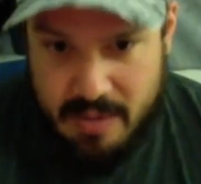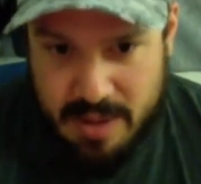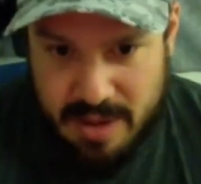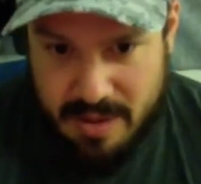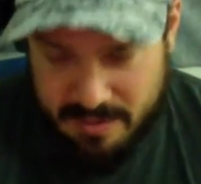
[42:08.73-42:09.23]

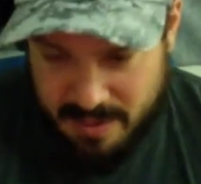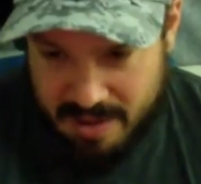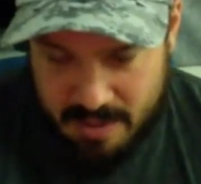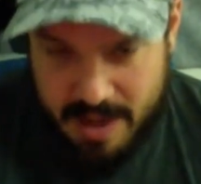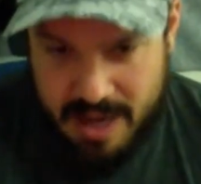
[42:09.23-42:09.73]
done with
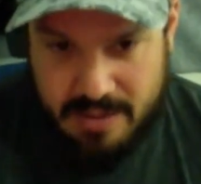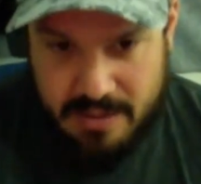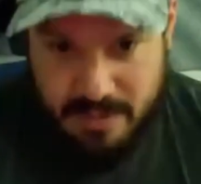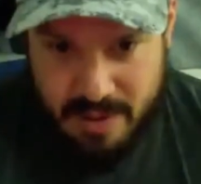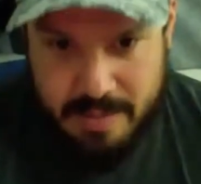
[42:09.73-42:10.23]
the
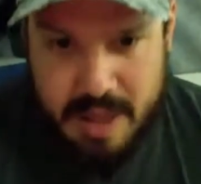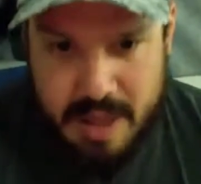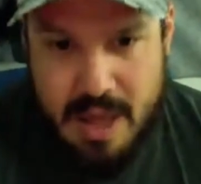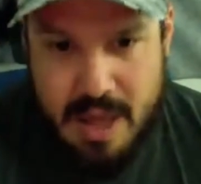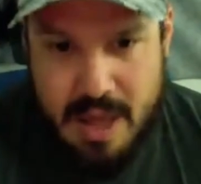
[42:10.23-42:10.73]
508
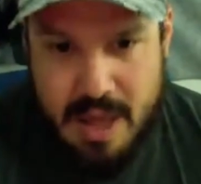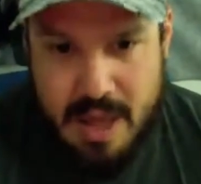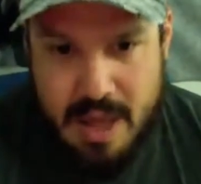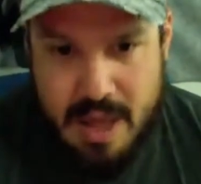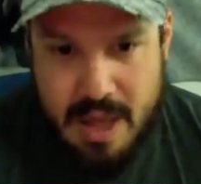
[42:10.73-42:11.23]
from
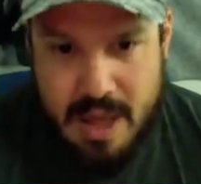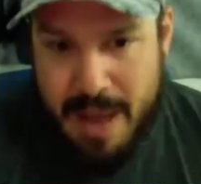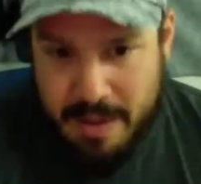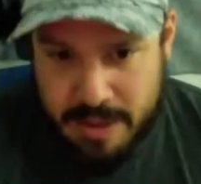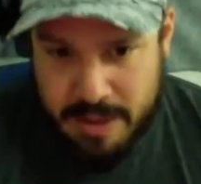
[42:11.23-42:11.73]

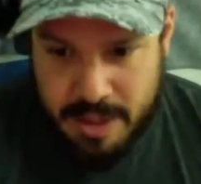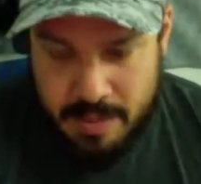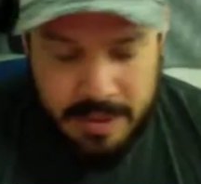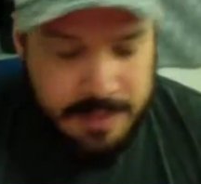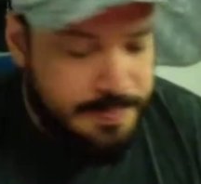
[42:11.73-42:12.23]

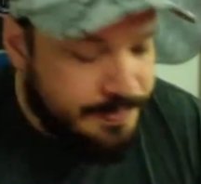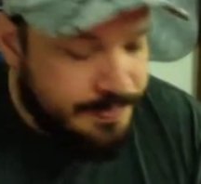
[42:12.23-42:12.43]
Microchip.